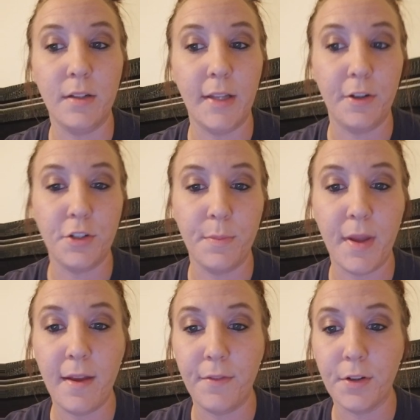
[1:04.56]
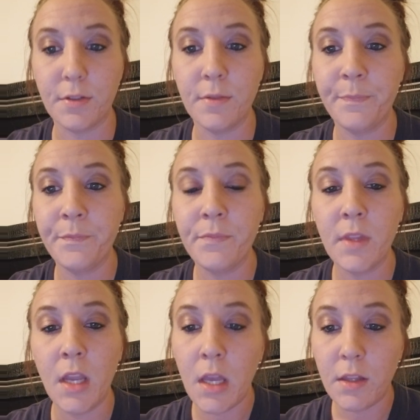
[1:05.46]
leadership behaviors.
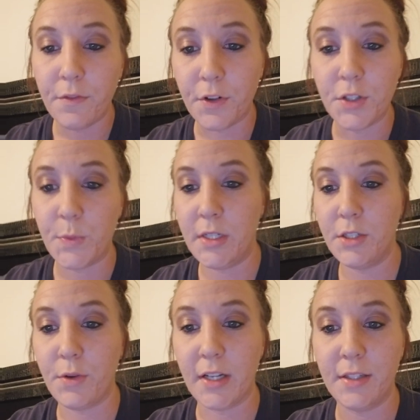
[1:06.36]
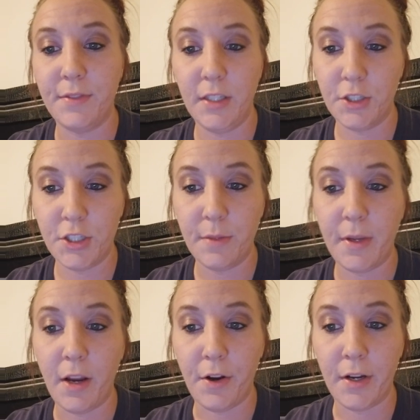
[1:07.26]
The first one, directive leadership,
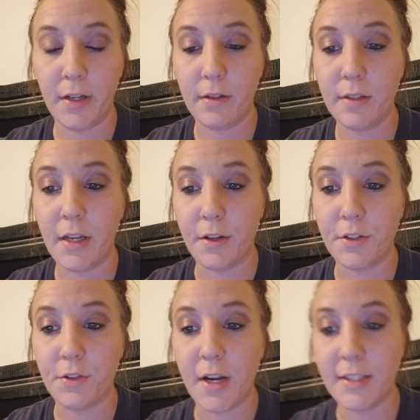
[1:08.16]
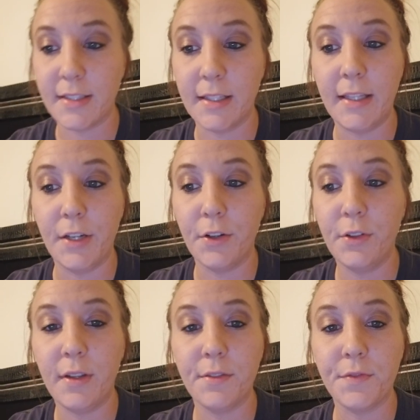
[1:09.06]
characterizes a leader who
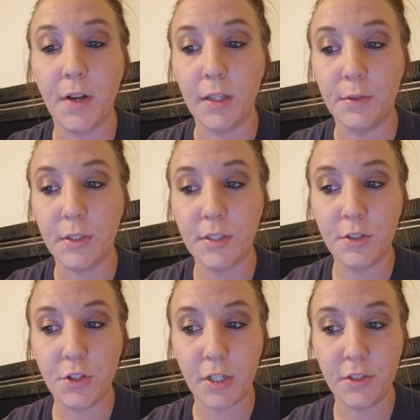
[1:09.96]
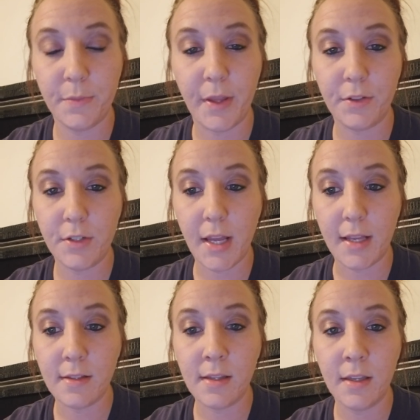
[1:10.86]
gives followers instructions about their
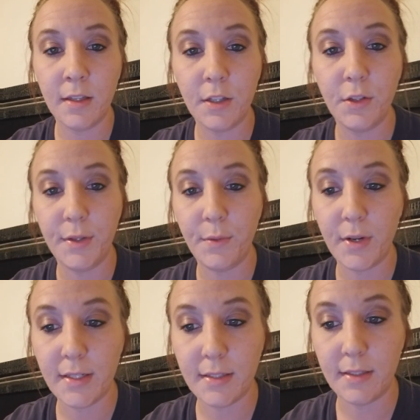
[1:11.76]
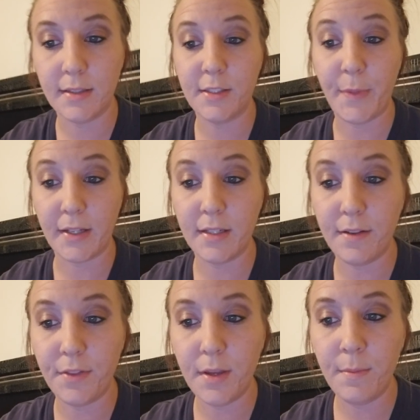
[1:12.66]
task, including what is expected
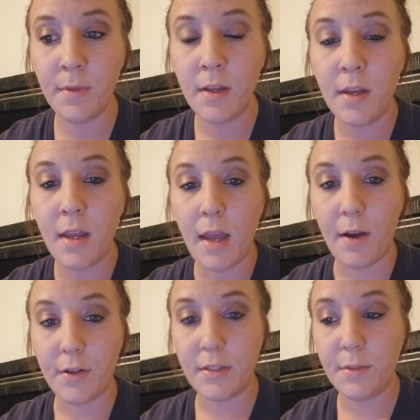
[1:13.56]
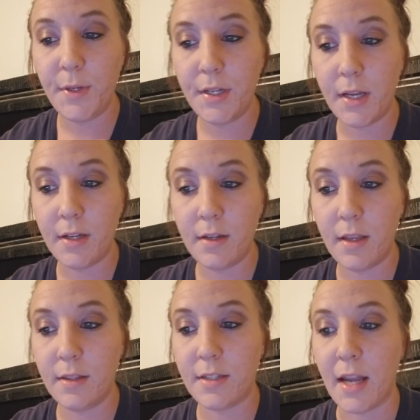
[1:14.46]
of them, how it is to be done,
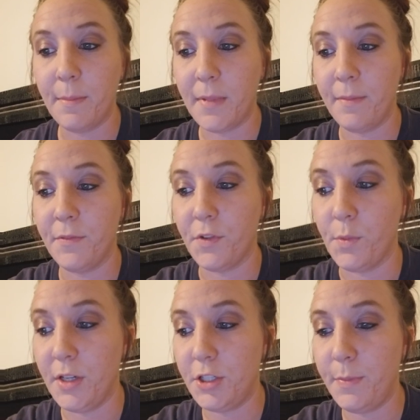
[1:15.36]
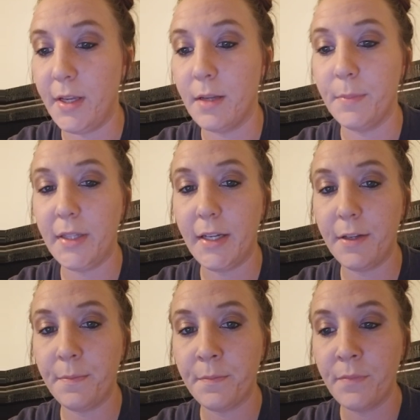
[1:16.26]
and the timeline for when it should be completed.